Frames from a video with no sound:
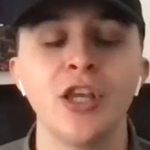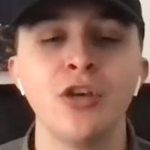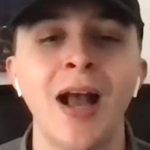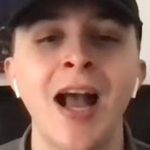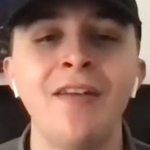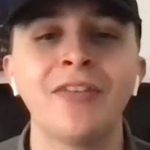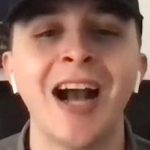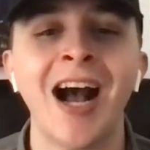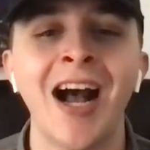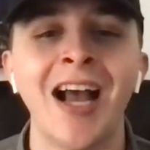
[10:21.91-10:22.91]
You have
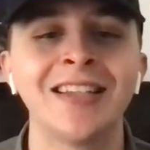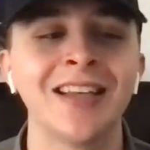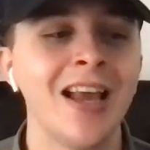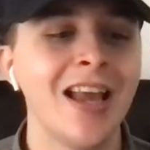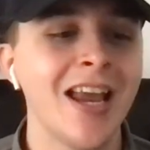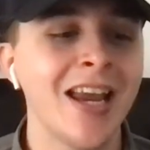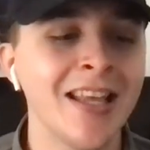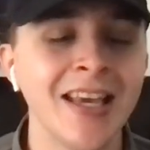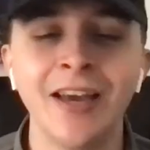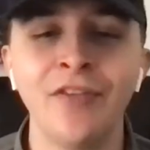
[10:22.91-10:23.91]
guys
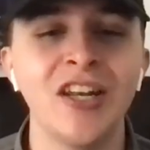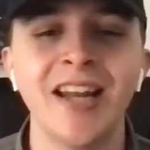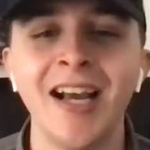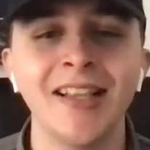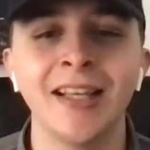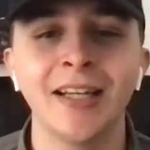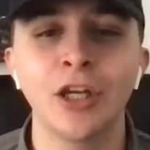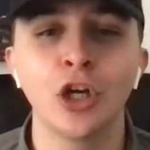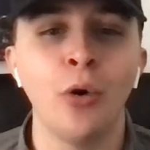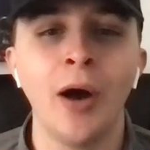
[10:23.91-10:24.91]
any given night that
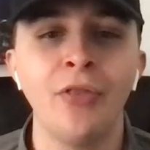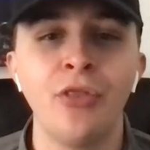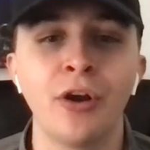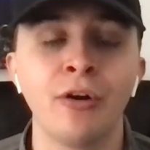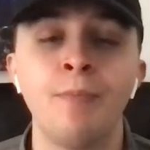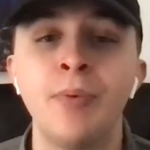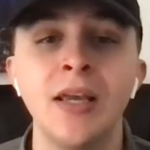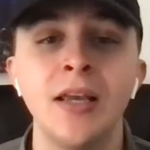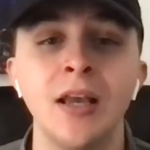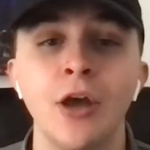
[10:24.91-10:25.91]
can go out there and
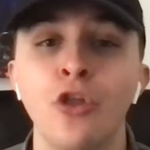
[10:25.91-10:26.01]
be